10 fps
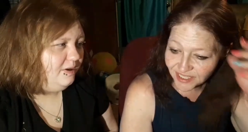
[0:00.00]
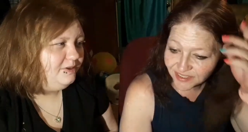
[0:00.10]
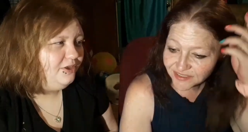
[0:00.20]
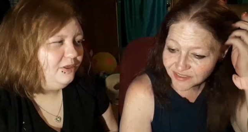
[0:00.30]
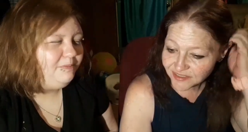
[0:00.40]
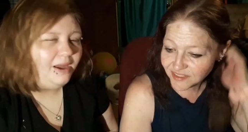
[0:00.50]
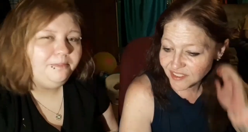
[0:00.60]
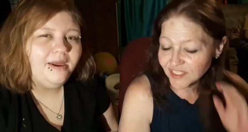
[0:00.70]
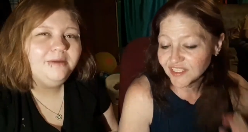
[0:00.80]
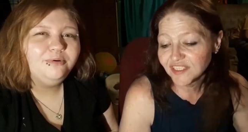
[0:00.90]

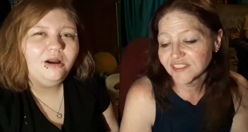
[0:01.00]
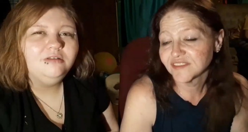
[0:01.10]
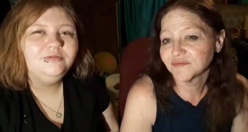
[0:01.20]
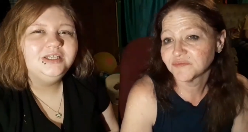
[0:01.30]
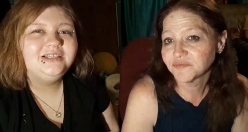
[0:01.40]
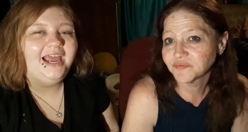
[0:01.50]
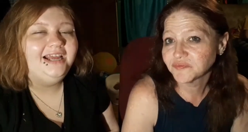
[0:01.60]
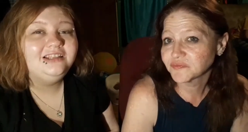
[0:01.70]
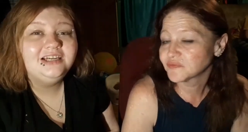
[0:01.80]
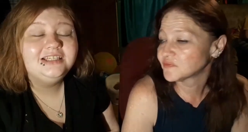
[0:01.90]
Speaker 1: Yeah. My big problem
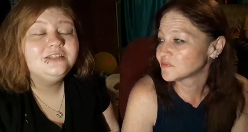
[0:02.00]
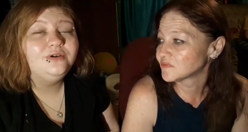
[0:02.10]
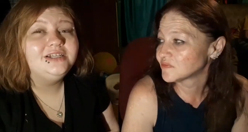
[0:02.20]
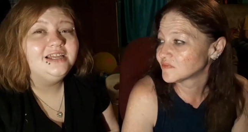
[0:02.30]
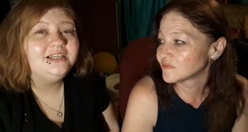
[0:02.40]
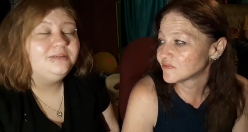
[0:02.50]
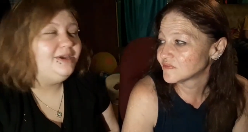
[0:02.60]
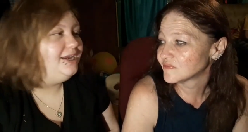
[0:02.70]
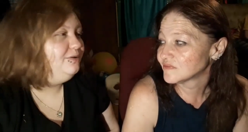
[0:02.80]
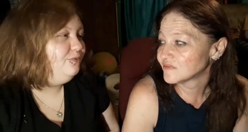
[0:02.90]
is Anthony sits right
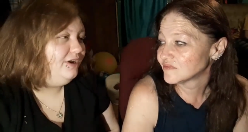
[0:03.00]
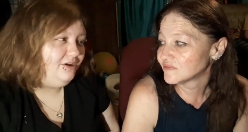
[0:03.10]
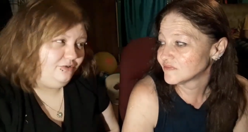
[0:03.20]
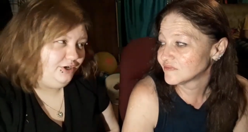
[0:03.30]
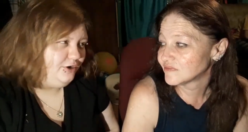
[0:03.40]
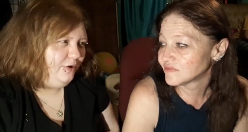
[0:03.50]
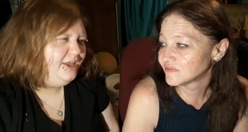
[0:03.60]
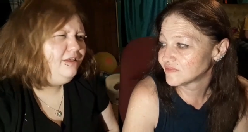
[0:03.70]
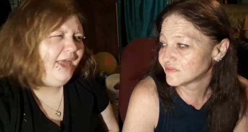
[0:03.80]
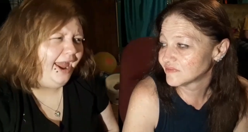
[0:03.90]
next to me eating whatever,
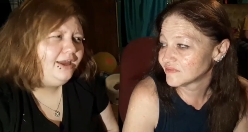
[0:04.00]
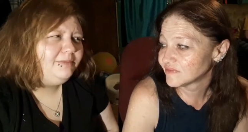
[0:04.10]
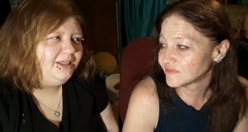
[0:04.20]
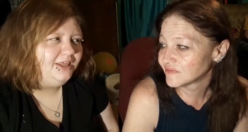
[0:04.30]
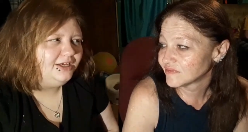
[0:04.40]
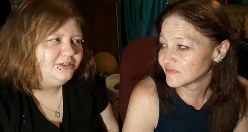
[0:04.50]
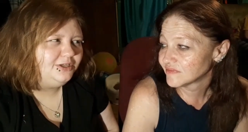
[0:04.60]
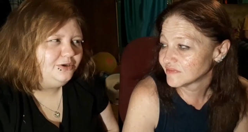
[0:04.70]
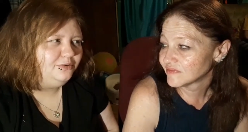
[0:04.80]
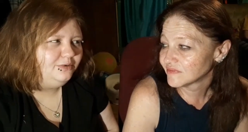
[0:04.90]
you know, and he'll hand me
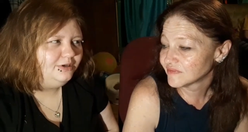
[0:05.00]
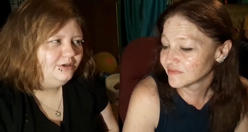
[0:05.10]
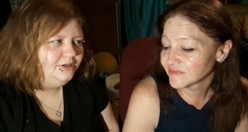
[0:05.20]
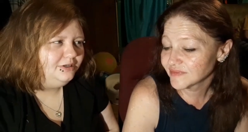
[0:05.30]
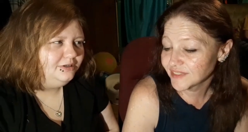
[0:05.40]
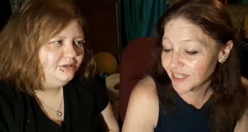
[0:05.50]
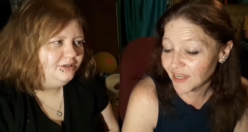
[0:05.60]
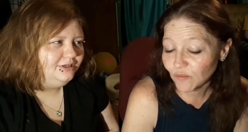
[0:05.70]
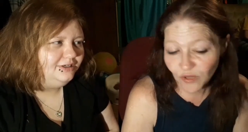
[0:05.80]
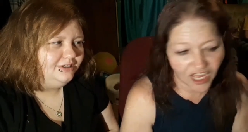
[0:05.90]
things too.
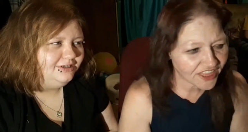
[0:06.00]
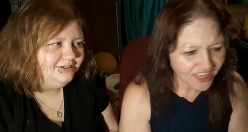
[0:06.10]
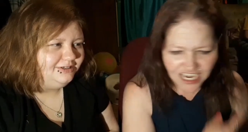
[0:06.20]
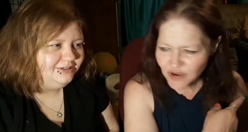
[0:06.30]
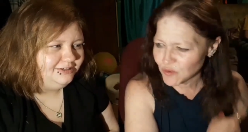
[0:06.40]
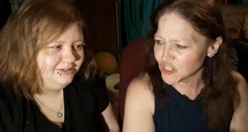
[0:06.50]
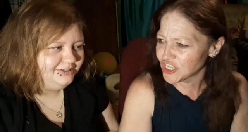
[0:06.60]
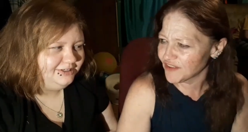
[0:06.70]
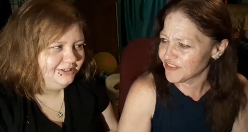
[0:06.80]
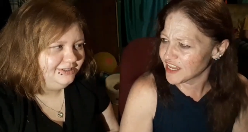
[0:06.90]
Speaker 2: Yeah,
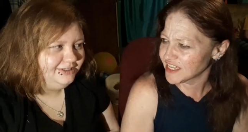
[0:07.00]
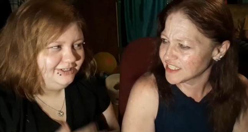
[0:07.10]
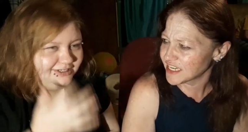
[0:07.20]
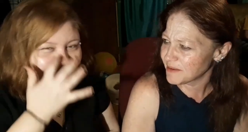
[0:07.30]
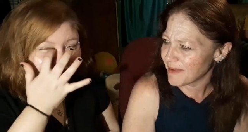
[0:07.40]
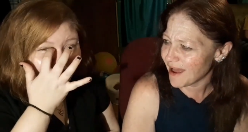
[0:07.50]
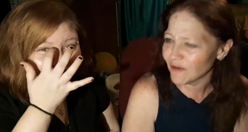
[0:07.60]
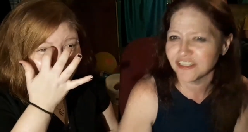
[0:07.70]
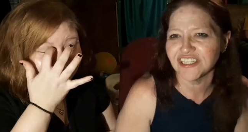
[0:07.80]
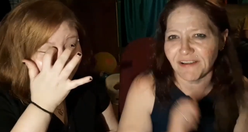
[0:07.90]
Athena will shove things in
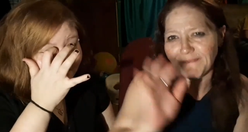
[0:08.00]
your mouth.